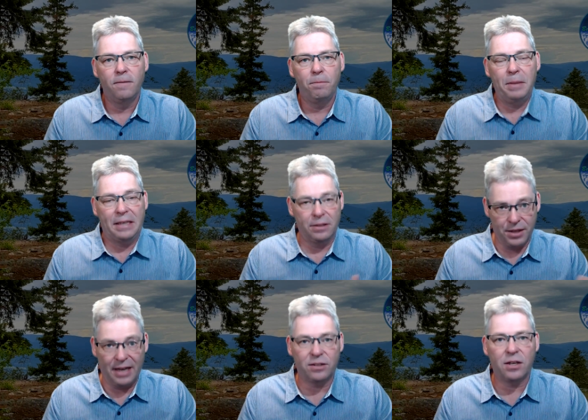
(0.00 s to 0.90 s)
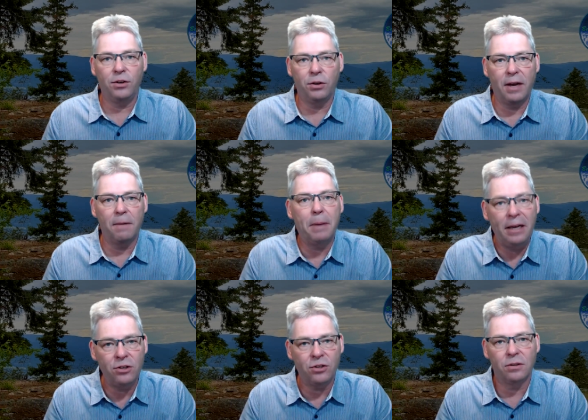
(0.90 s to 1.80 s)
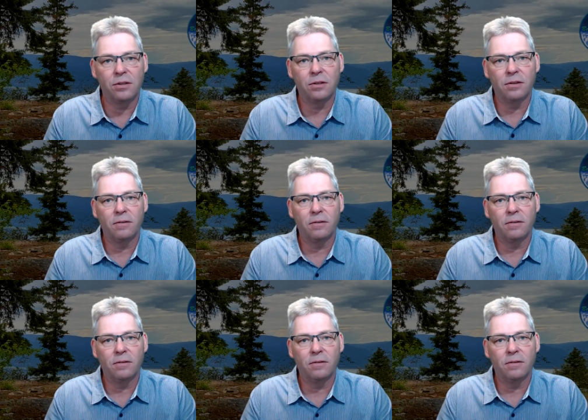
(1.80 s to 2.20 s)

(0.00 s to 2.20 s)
because that's how you get patience.